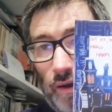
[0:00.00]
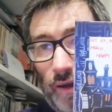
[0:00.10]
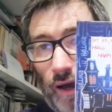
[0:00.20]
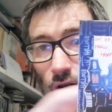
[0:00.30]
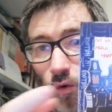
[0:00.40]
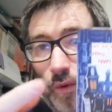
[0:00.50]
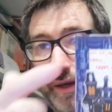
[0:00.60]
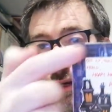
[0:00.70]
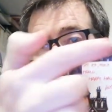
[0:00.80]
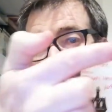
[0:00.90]
uh,
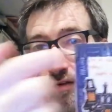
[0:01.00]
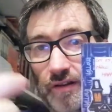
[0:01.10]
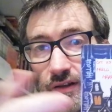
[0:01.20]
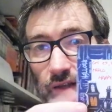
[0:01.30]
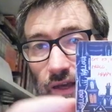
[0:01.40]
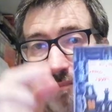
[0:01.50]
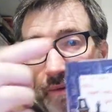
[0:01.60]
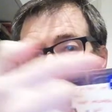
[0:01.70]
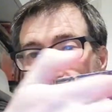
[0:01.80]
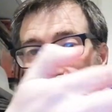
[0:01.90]
Halloween washi
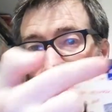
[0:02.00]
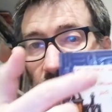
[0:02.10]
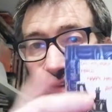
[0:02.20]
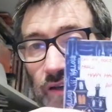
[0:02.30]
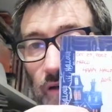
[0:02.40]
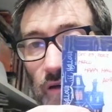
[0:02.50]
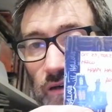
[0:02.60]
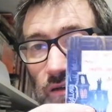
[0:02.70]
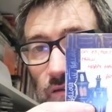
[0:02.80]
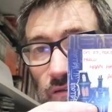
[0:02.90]
tape, and some
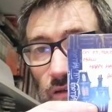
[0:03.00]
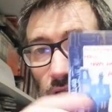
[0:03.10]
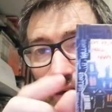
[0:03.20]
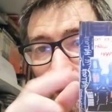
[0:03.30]
stickers.